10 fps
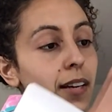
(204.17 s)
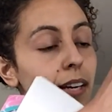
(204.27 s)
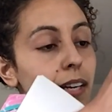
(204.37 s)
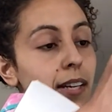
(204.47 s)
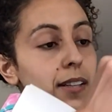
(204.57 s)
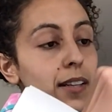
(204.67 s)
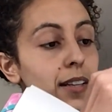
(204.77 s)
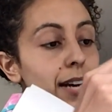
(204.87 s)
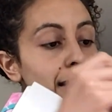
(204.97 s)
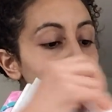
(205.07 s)
And the
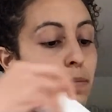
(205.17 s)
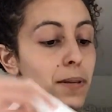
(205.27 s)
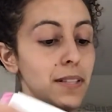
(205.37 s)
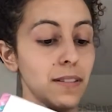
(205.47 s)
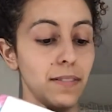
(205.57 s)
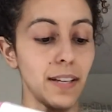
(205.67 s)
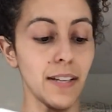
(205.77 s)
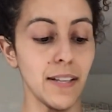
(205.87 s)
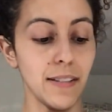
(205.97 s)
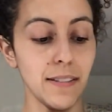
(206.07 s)
last piece of
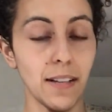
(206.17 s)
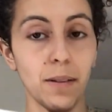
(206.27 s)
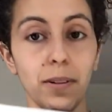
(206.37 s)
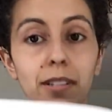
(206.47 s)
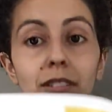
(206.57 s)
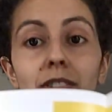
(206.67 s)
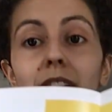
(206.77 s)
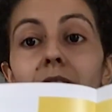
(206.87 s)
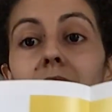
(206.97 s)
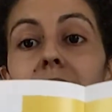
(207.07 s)
his that I wanted to
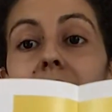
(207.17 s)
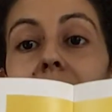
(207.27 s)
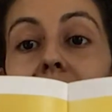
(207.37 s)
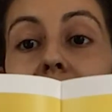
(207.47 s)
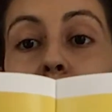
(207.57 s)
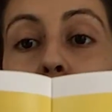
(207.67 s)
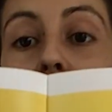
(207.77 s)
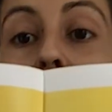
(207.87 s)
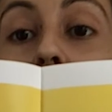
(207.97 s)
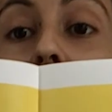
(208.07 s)
share is this
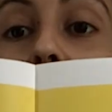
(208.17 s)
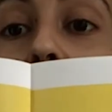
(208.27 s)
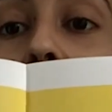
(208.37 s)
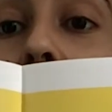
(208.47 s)
bright one.